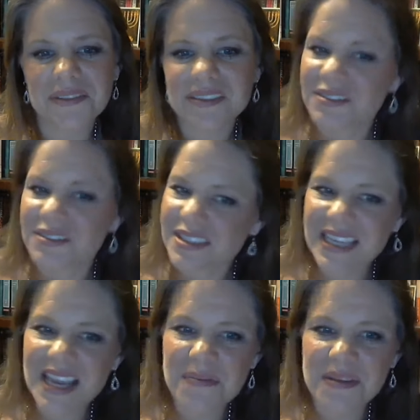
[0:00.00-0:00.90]
So just
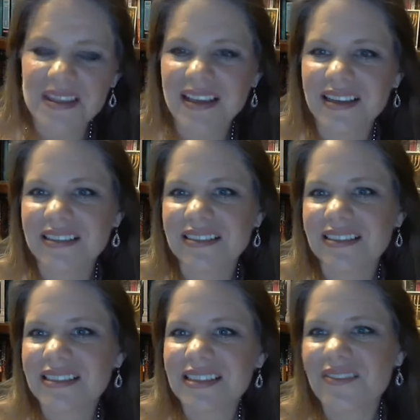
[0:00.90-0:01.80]
keeping the
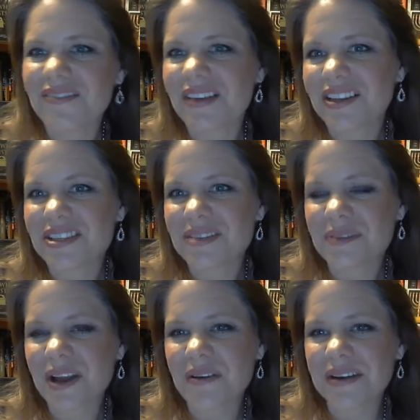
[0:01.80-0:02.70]
fellowship
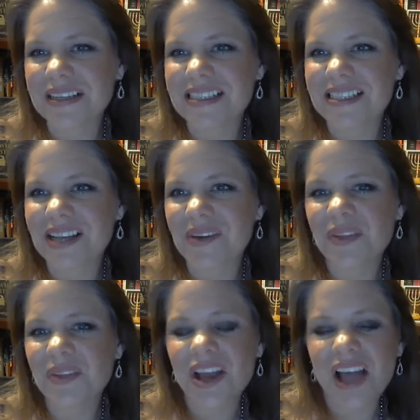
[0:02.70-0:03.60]
going. So
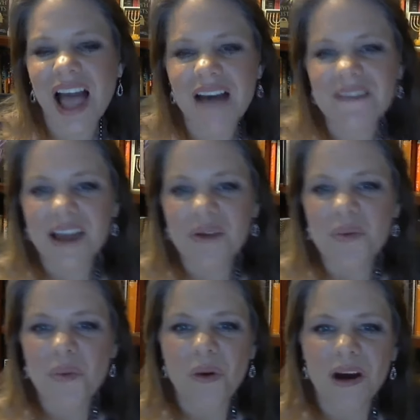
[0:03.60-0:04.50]
have a
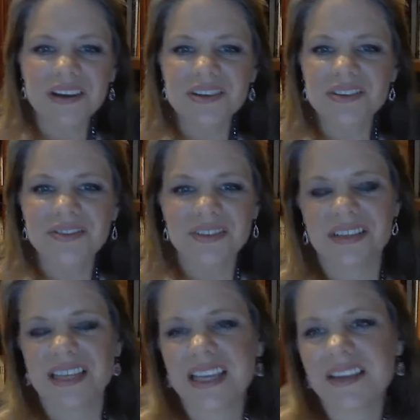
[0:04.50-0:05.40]
wonderful
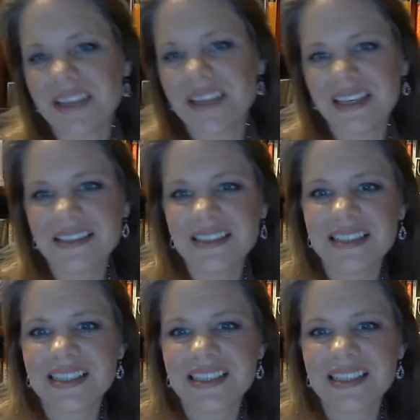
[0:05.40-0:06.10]
evening.